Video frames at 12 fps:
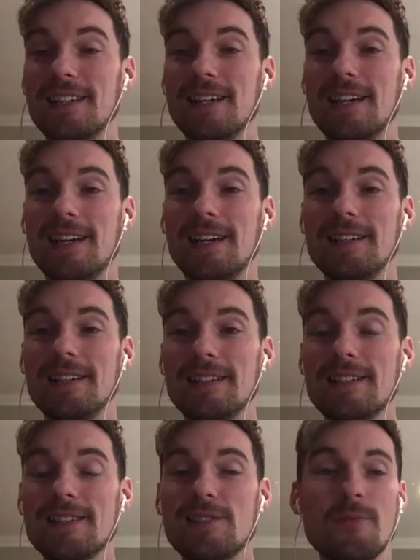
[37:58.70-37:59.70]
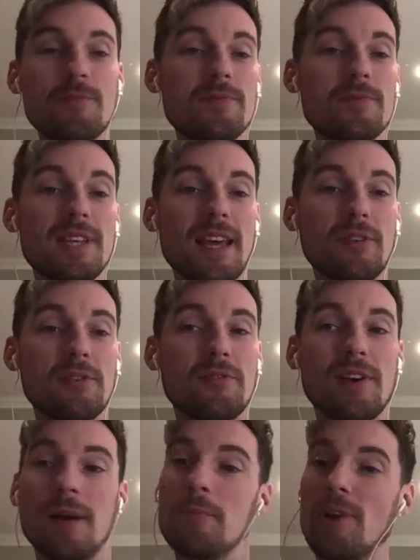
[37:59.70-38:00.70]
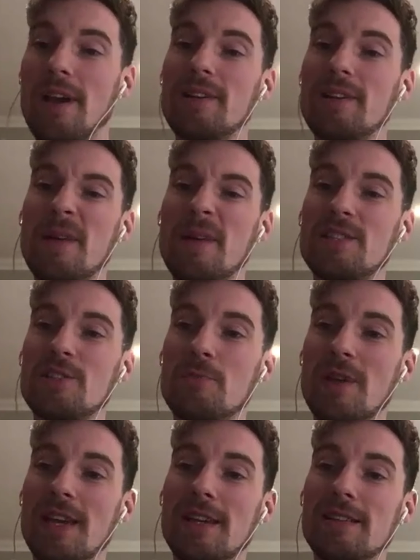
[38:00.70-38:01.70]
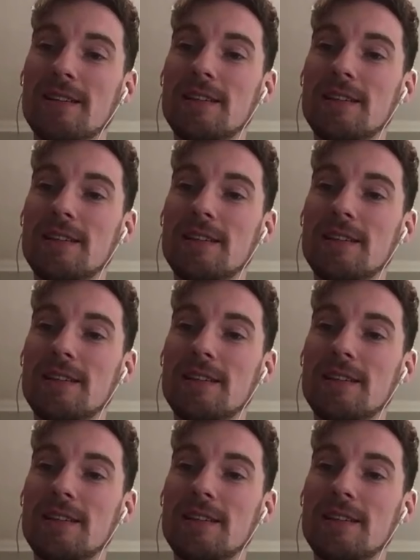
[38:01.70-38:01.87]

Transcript: Some South African fan privately messaged me